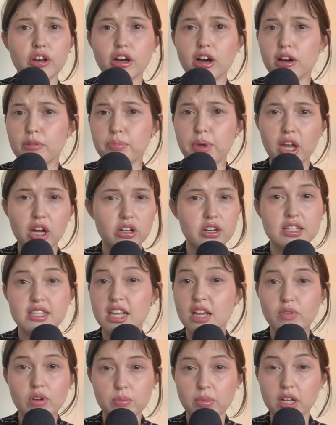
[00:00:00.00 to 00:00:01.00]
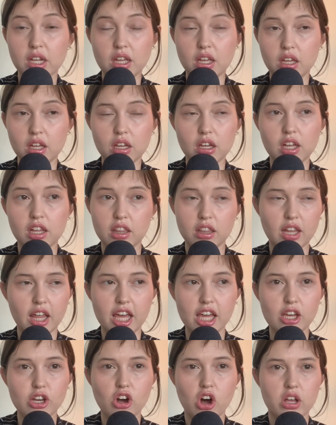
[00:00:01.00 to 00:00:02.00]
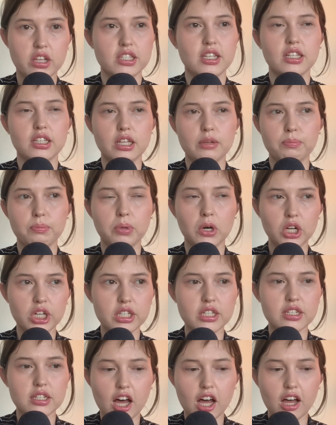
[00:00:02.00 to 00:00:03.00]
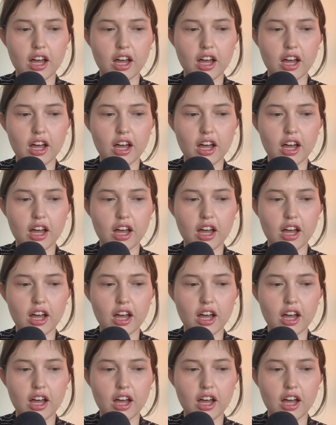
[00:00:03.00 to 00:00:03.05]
parents, everybody, and like constantly put